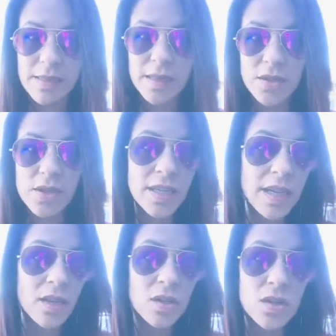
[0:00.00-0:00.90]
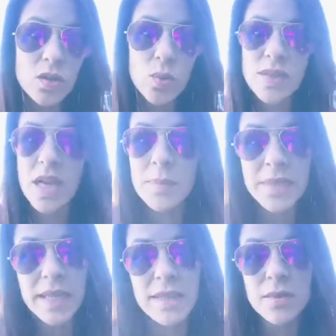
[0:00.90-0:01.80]
is there stairs, what's
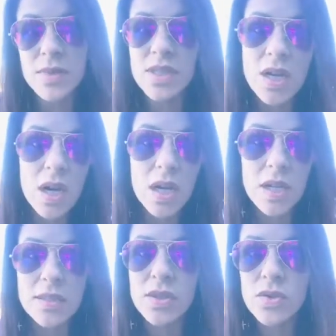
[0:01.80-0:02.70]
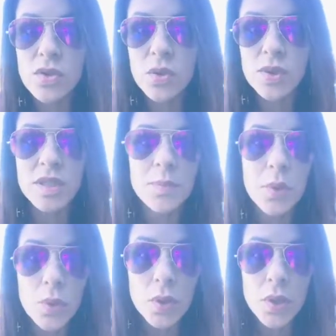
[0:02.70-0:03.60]
updated, what's not, 2 stories, a
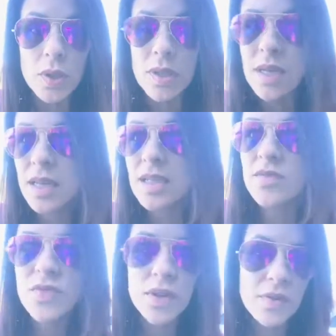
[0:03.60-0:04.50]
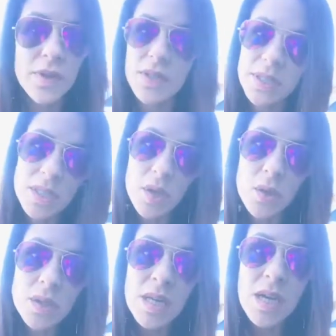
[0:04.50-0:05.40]
pool. It's very, very
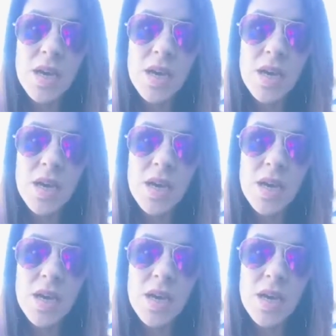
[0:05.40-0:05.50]
detailed.